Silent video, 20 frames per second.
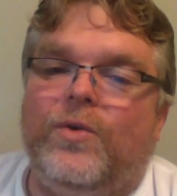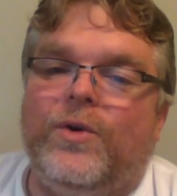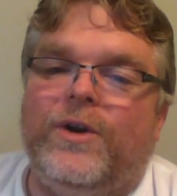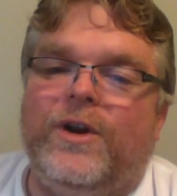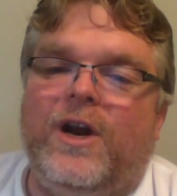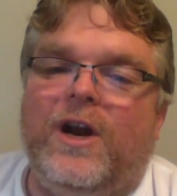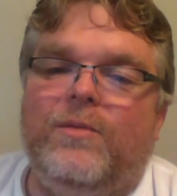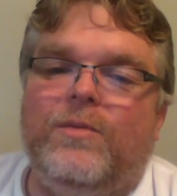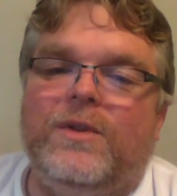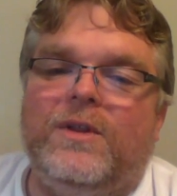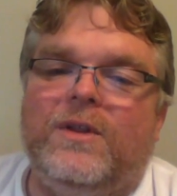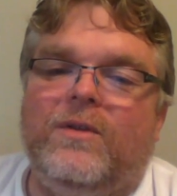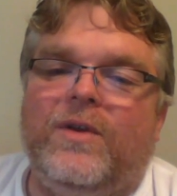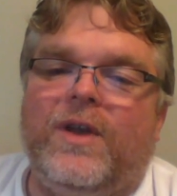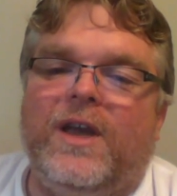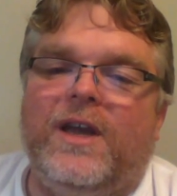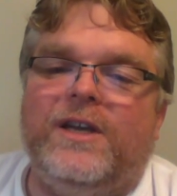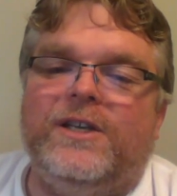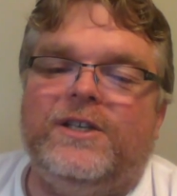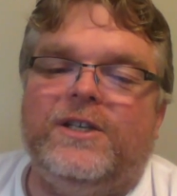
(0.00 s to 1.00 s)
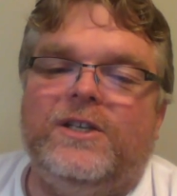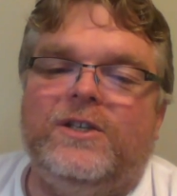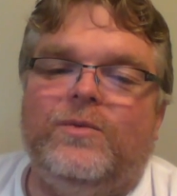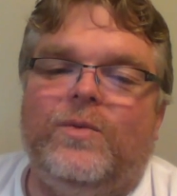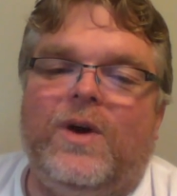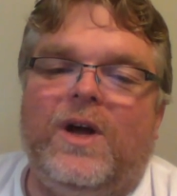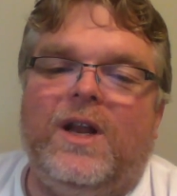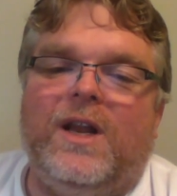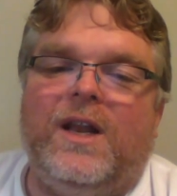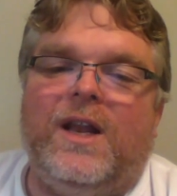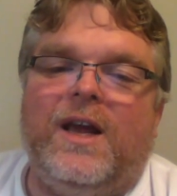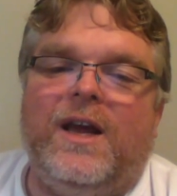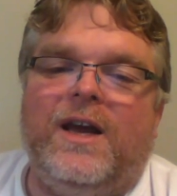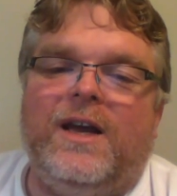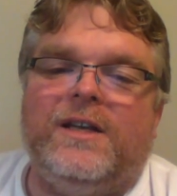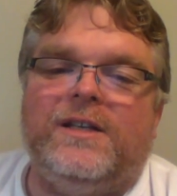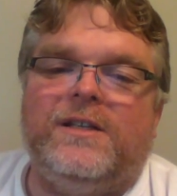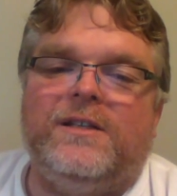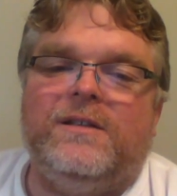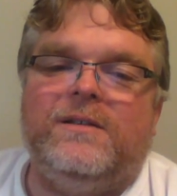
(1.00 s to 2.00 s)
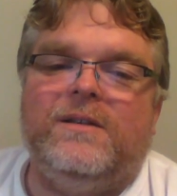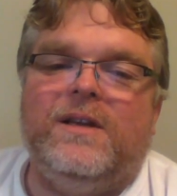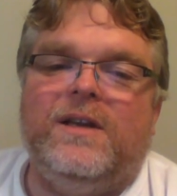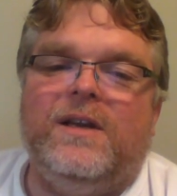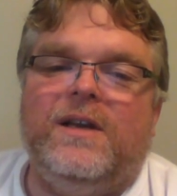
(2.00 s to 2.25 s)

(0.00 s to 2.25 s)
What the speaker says: or Dartmouth locations while it lasts.